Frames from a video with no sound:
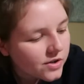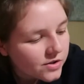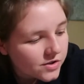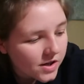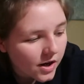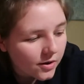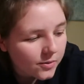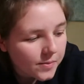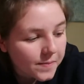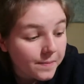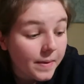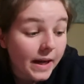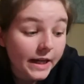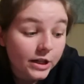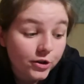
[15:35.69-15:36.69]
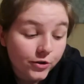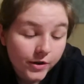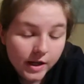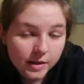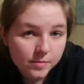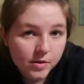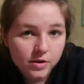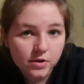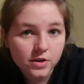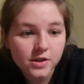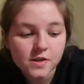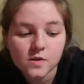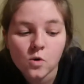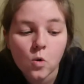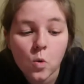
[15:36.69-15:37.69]
So my grandmother
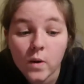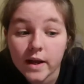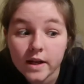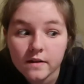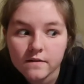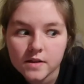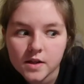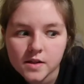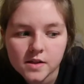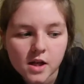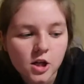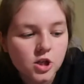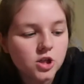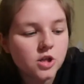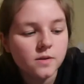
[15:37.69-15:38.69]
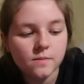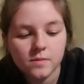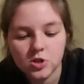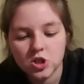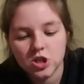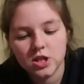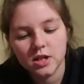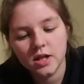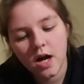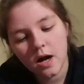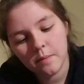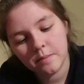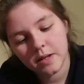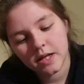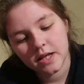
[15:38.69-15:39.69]
is queen of this section. She
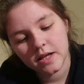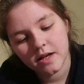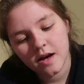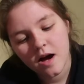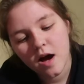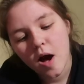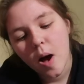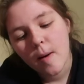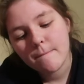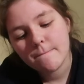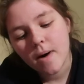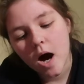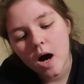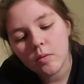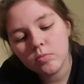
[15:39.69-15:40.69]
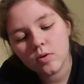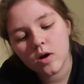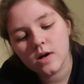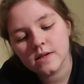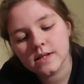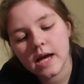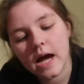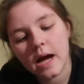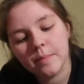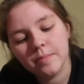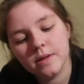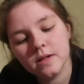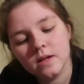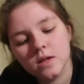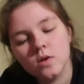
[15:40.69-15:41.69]
got me Bob Ross
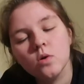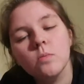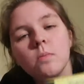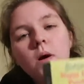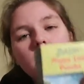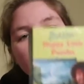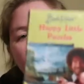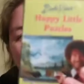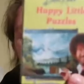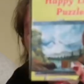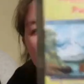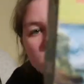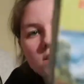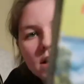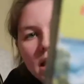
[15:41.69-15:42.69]
Happy Little Puzzles.